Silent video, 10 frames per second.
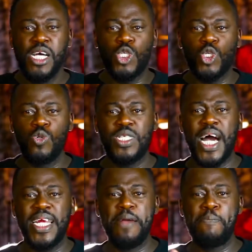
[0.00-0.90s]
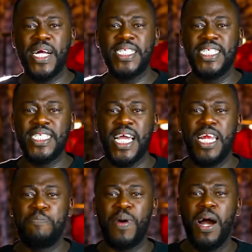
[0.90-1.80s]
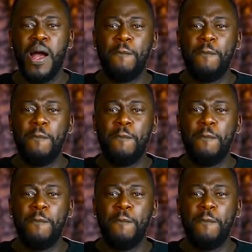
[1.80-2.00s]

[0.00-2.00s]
Zutarepa tishkelepa.